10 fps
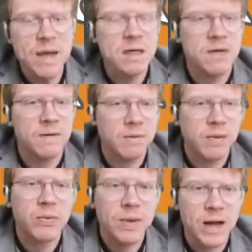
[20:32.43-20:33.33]
speeds of
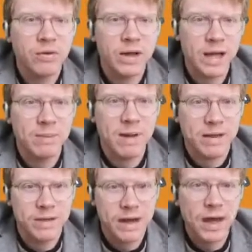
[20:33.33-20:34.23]
over 300
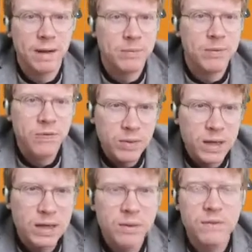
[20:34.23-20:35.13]
kilometers an hour. So it's
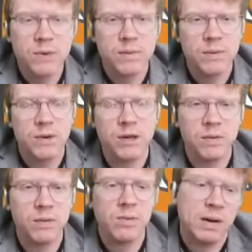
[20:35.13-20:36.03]
really useful if you want to
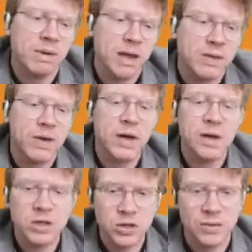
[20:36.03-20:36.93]
go from one place
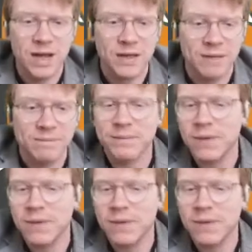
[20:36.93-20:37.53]
to another.